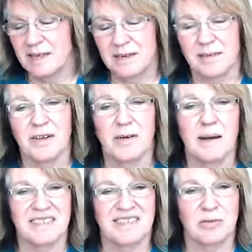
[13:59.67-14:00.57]
are
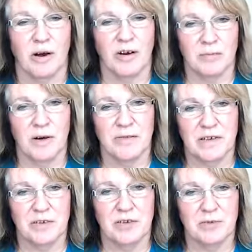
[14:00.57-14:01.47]
about 12 Murphy's
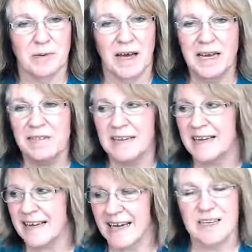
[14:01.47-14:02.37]
Laws, but anything
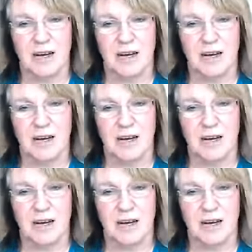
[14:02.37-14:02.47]
that can go